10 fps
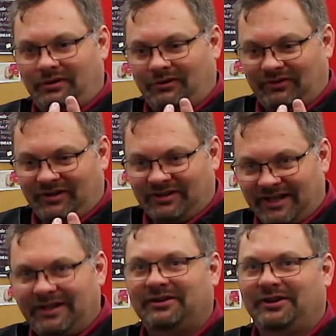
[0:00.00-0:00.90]
is
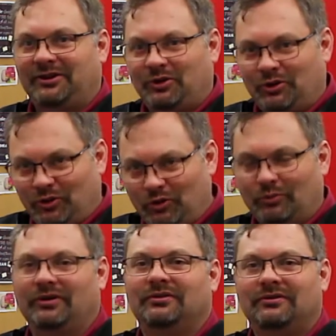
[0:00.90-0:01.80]
innately
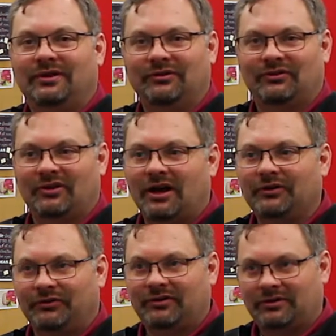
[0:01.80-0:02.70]
human. It's
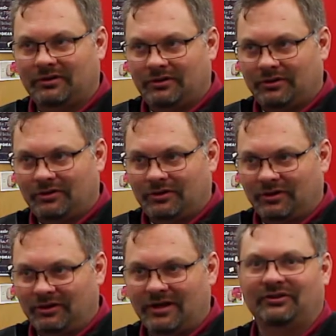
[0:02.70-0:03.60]
us
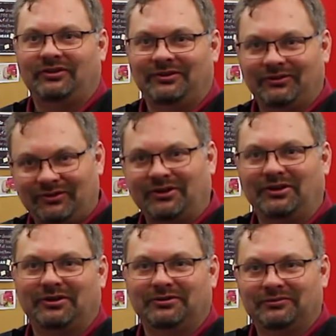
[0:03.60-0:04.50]
connecting and
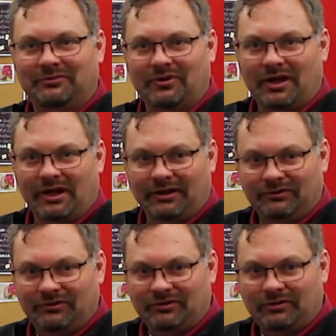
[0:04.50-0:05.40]
singing
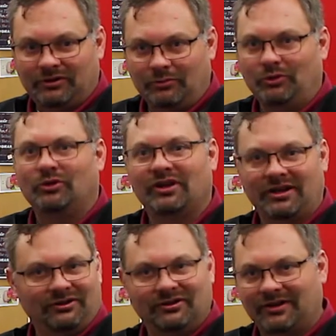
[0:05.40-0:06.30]
and
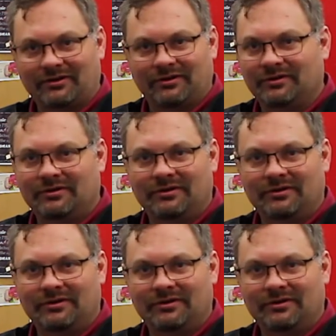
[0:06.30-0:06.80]
communicating together.